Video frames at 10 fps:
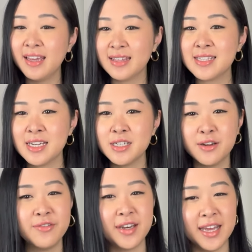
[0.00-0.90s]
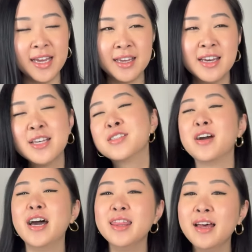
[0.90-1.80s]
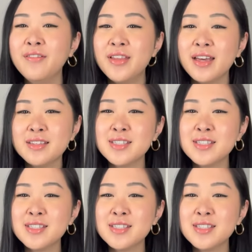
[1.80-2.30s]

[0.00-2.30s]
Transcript: in the center of your neck. So I love that.